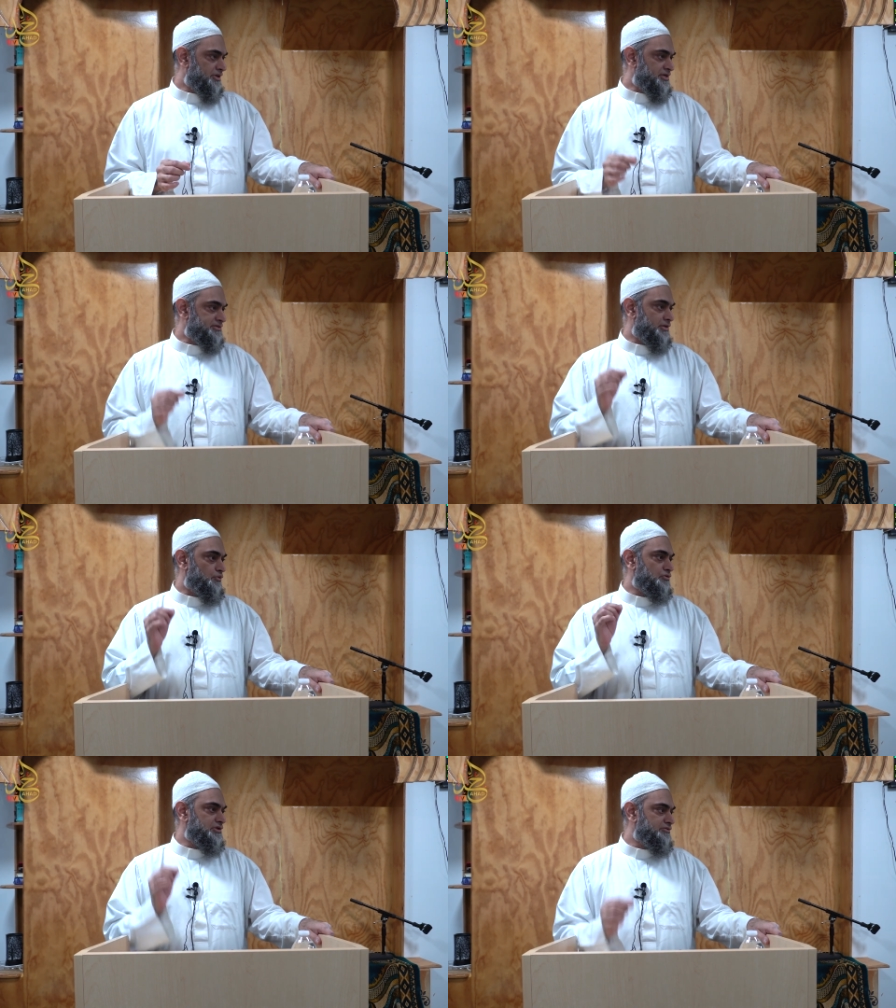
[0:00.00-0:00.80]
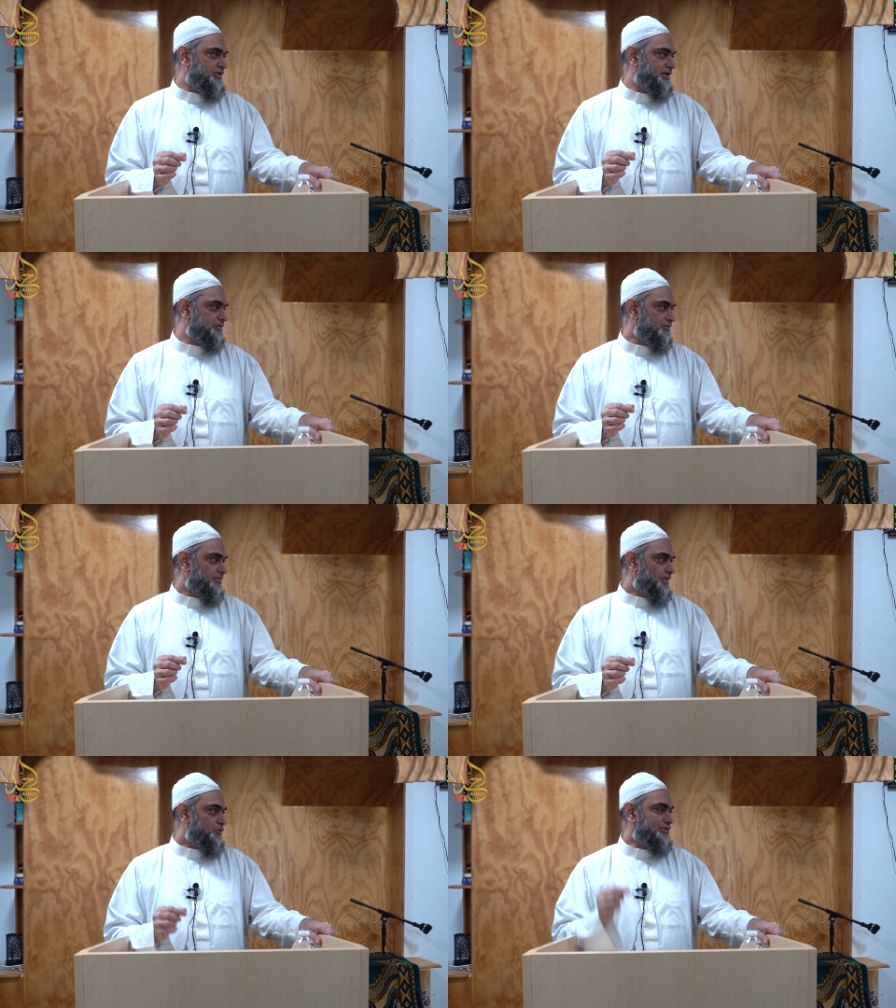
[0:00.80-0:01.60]
He is the only one
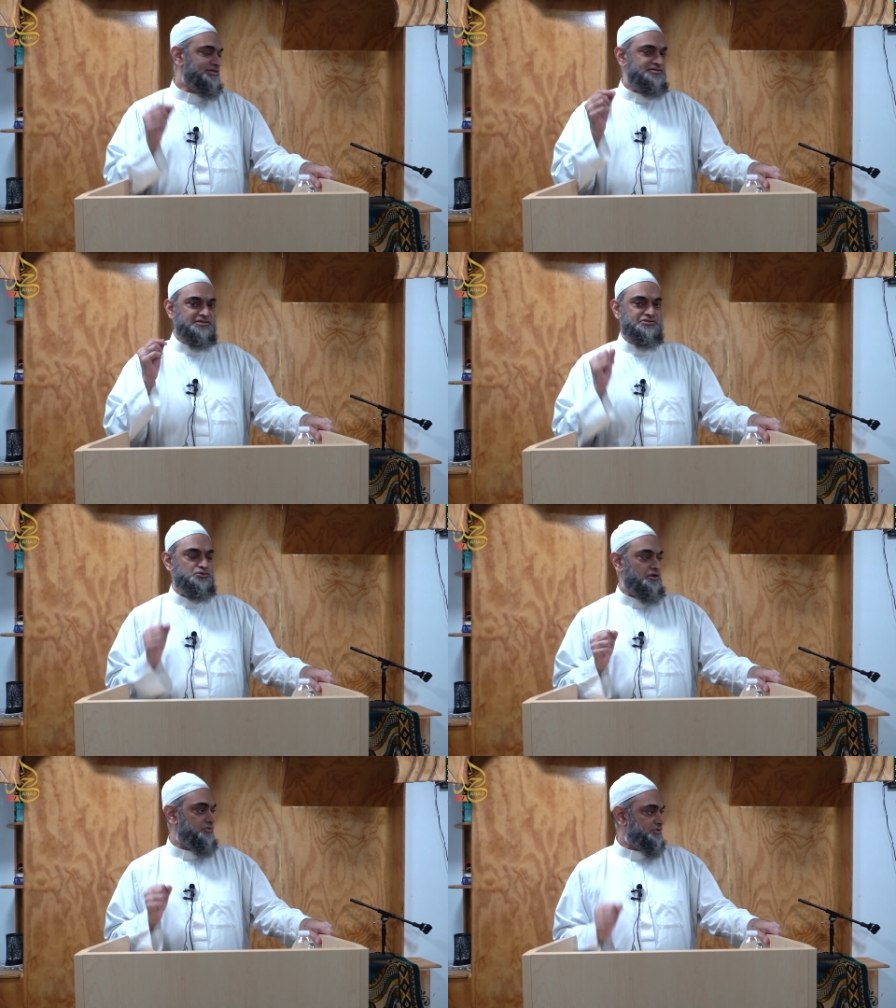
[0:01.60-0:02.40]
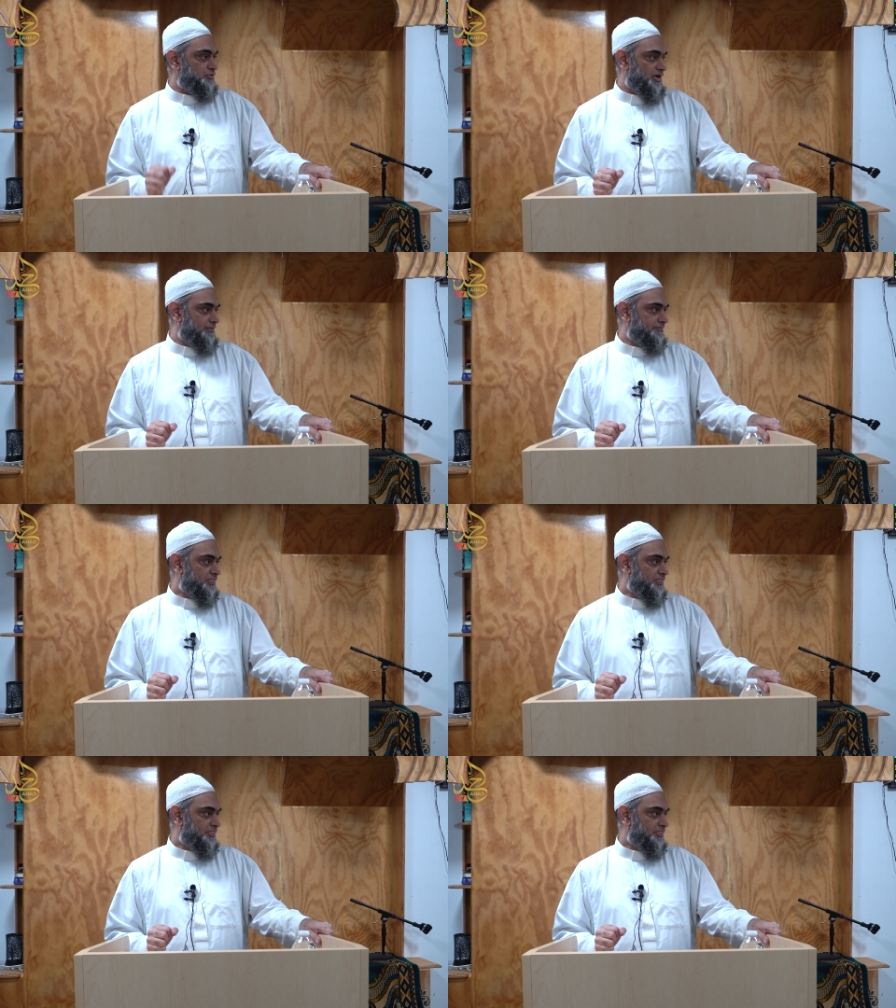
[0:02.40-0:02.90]
who listens to our dua.